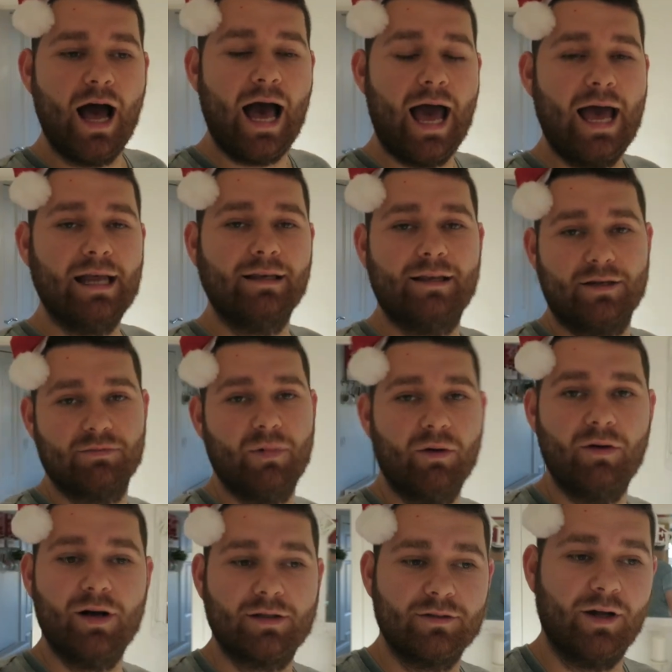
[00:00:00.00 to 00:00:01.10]
and that's my
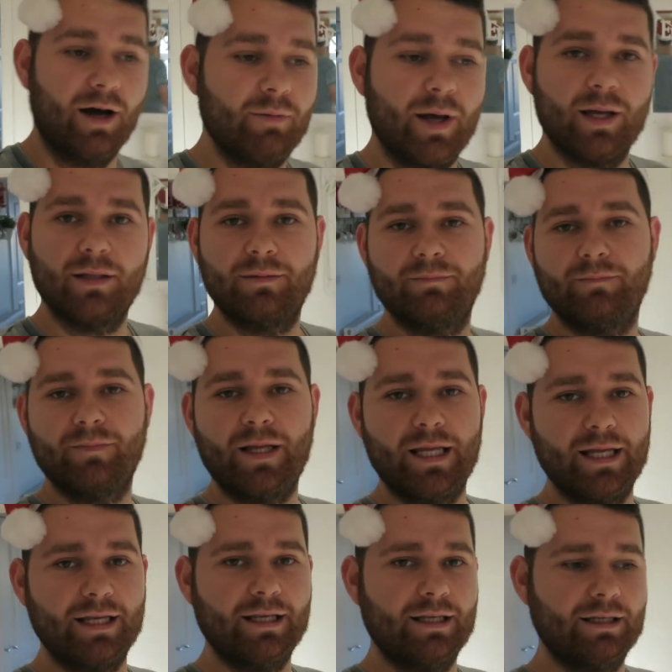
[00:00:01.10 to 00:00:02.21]
worst nightmare.
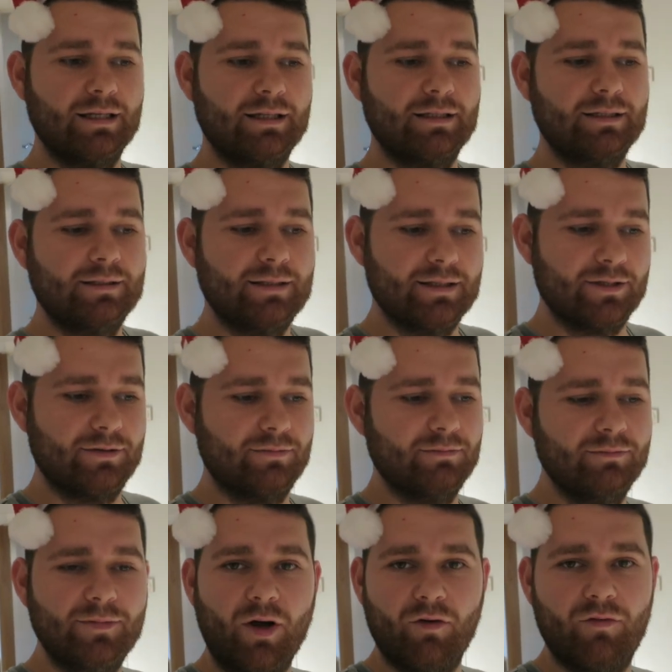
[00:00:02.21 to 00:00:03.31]
It's
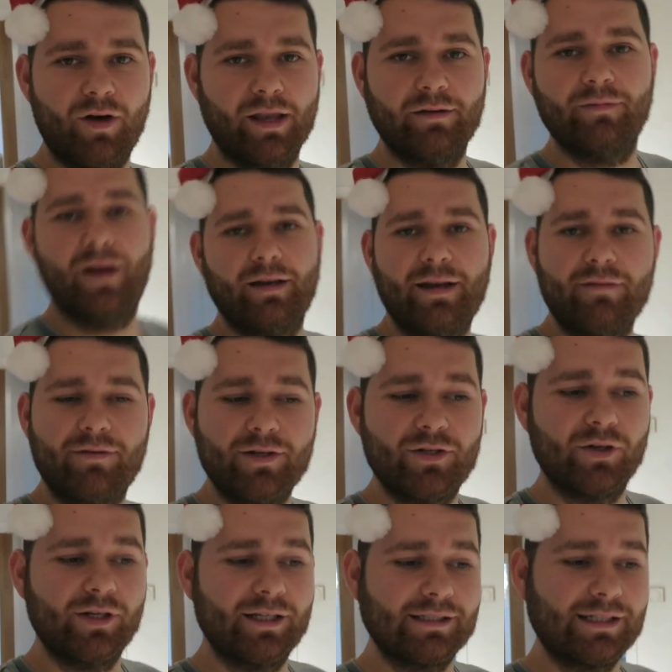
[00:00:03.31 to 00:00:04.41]
not fun. I never
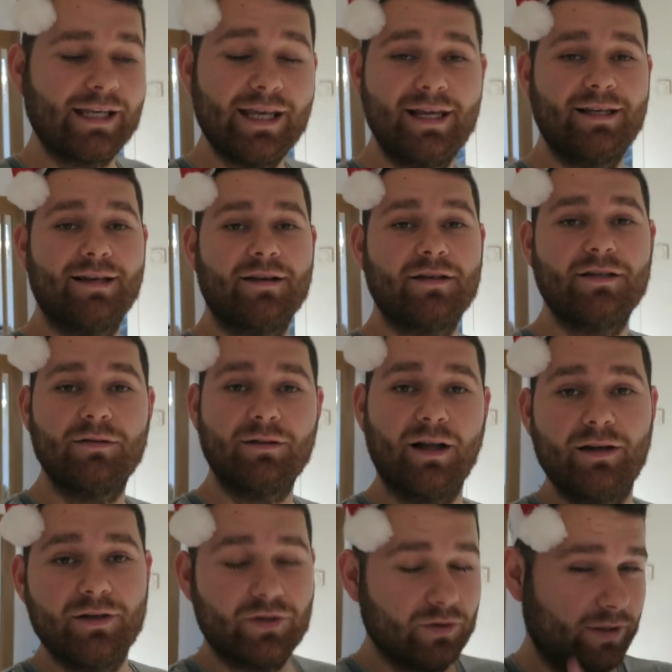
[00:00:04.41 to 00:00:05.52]
enjoyed it as a kid and I still
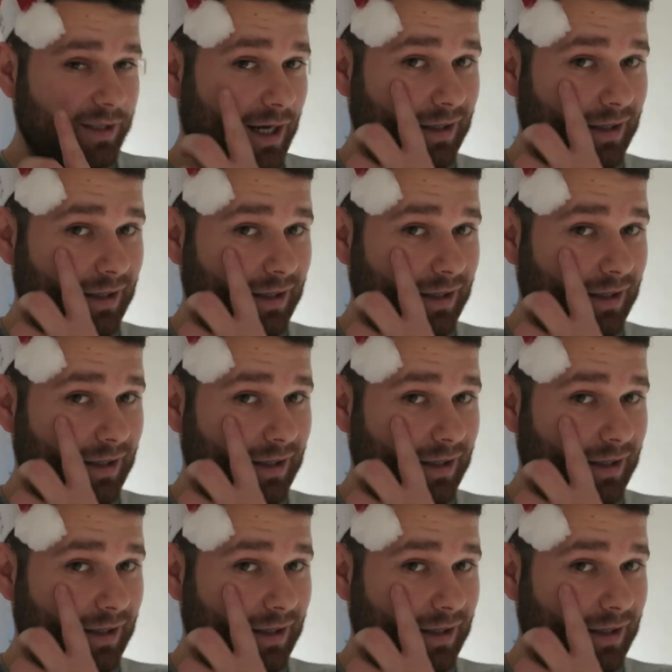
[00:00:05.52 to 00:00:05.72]
don't enjoy it